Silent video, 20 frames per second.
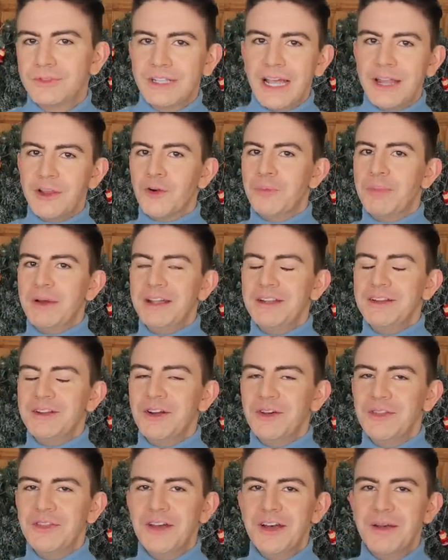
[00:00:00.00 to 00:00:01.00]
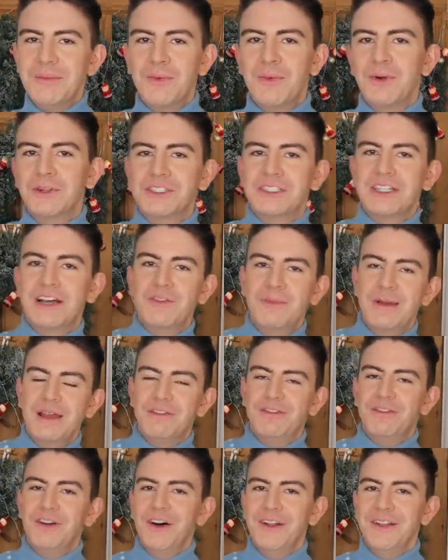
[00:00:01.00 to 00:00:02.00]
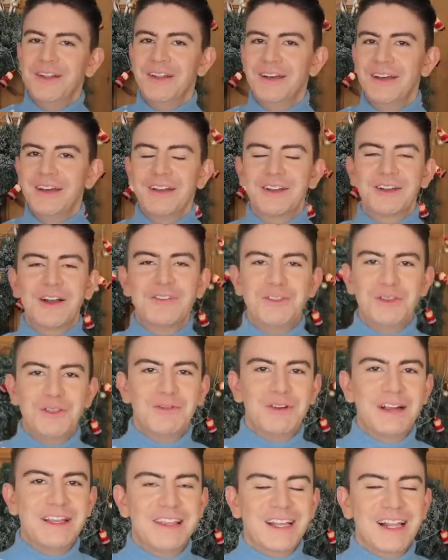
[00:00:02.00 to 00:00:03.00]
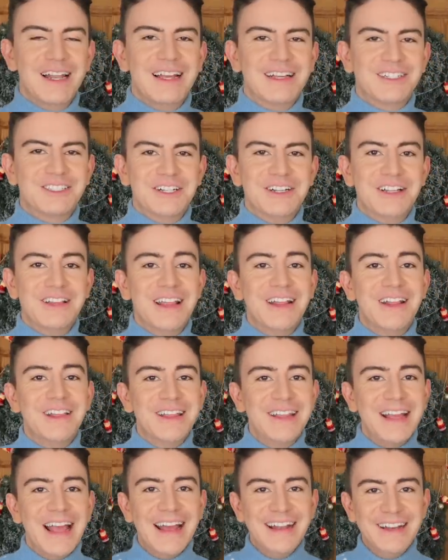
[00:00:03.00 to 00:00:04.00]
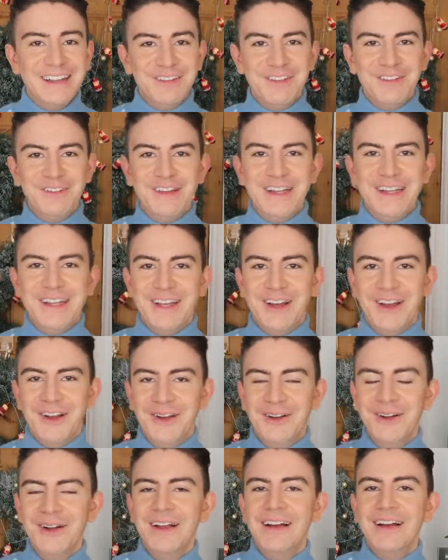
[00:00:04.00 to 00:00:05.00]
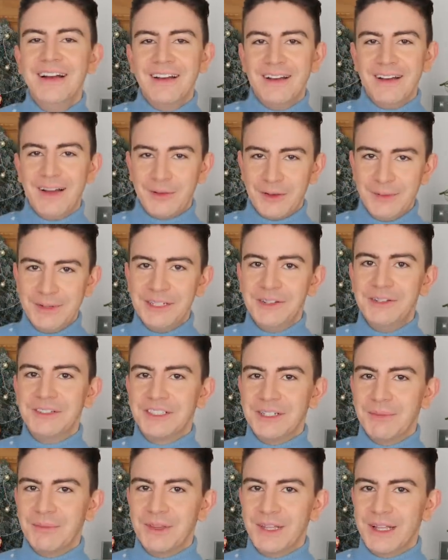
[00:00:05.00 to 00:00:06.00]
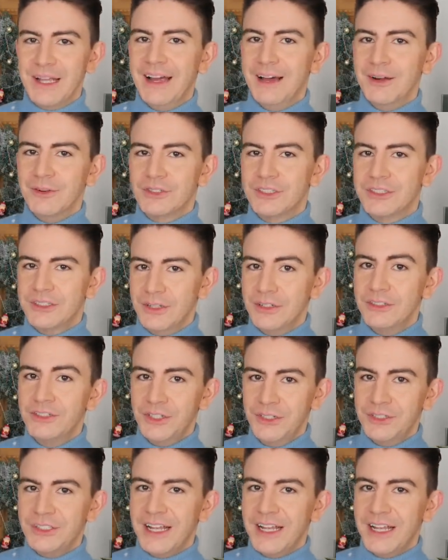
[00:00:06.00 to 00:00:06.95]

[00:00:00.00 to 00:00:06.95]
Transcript: Get your opinion on them. We'll just have a bit of fun, go through the wreath collection, and then at the end of the video, I'm gonna be doing something else. 2